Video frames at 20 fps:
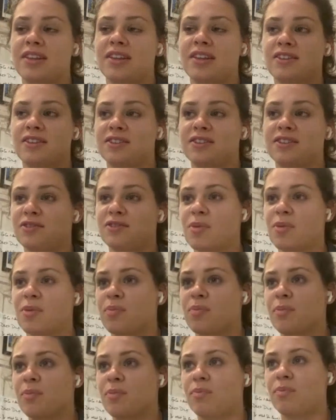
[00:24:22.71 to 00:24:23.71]
So I think, just
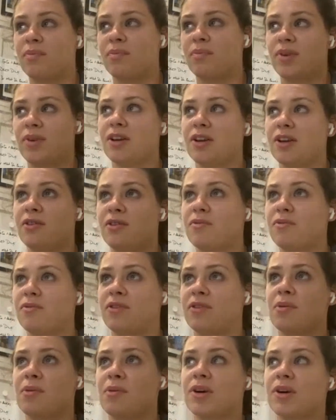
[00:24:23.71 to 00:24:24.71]
from
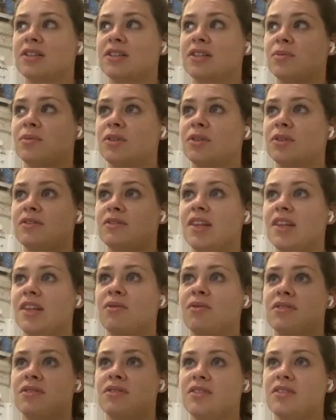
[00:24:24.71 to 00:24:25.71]
from a personal point of view,
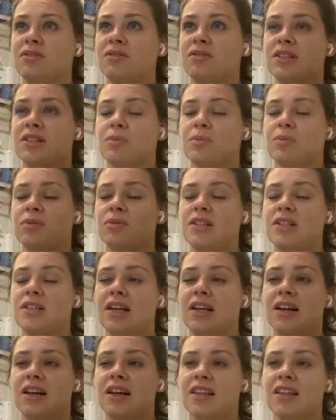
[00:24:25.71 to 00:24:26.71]
that was,
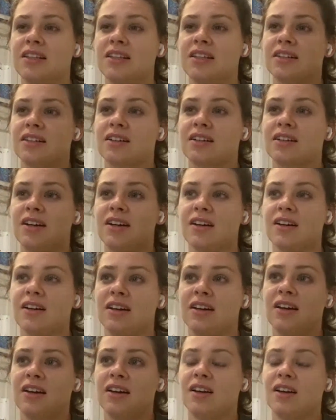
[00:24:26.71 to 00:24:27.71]
disappointing. I think to kind of
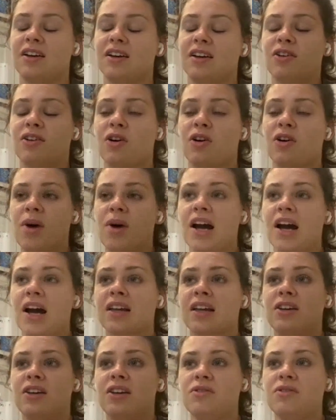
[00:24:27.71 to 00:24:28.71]
go back
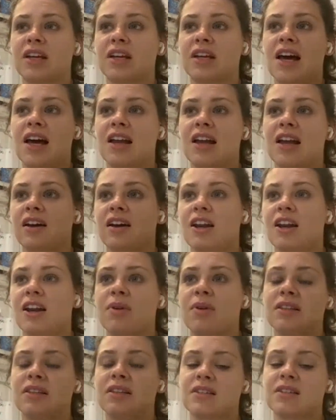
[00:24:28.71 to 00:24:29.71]
and lose again and kind
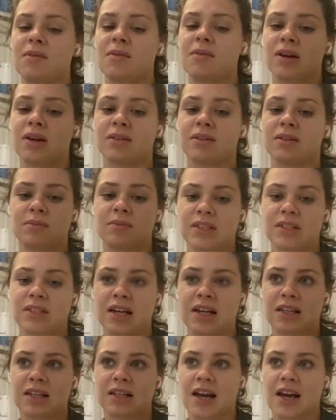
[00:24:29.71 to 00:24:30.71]
of make the same
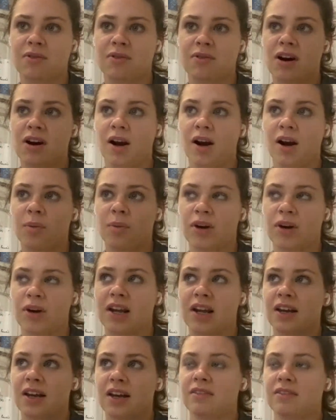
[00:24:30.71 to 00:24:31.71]
mistakes again were
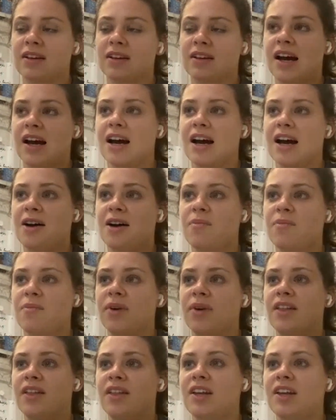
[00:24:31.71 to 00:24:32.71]
heartbreaking.
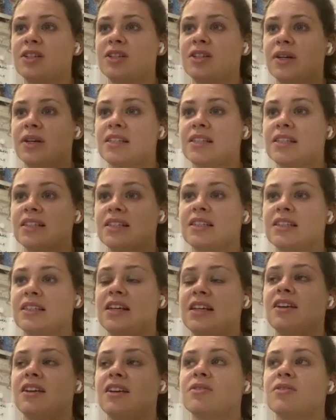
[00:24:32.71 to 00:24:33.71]
And then in
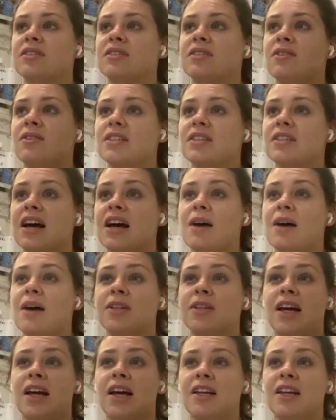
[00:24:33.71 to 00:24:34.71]
2016, I was a
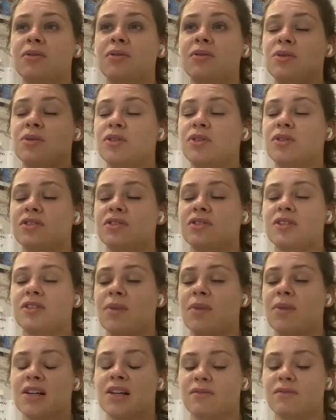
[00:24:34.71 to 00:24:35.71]
captain that year, which was just
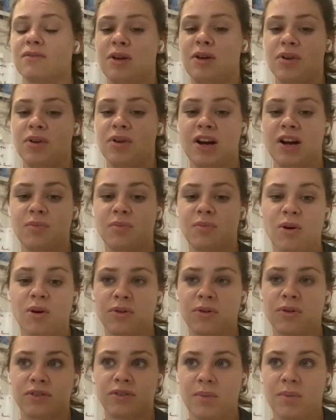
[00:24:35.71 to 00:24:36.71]
a massively proud
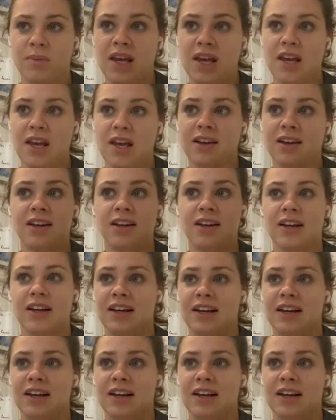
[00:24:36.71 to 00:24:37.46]
moment for me,